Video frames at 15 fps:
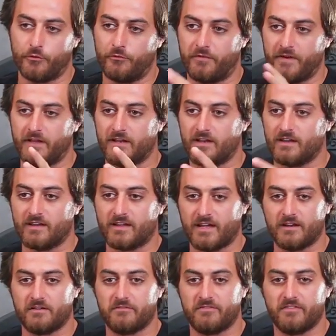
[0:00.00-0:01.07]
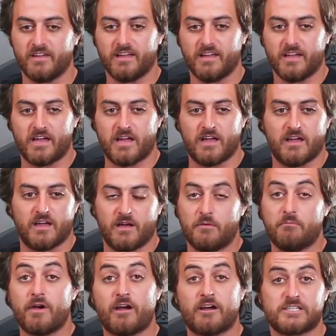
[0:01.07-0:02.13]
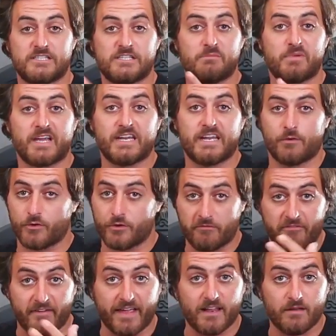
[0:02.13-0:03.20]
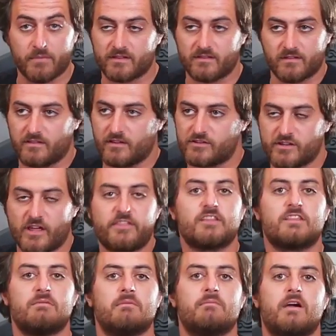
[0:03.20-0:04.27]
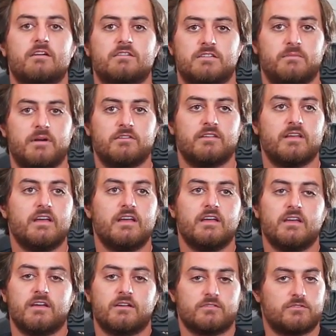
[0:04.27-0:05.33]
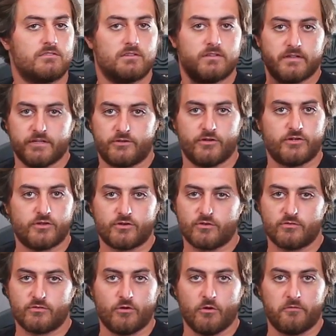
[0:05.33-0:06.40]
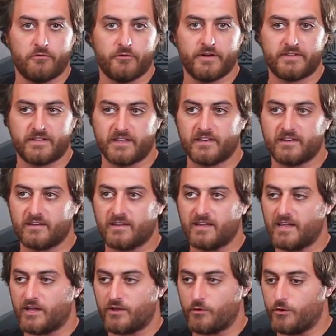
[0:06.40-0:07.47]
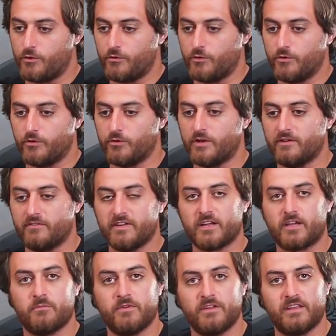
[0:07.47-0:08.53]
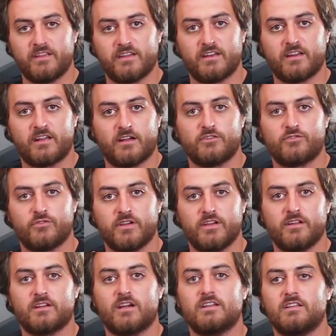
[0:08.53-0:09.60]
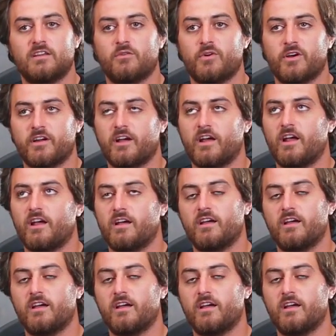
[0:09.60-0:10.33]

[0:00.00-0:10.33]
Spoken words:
you feel kind of embarrassed in the beginning when you fail, but there's nothing to be embarrassed about. Literally just go for it, and you live in a community and in a country in Qatar where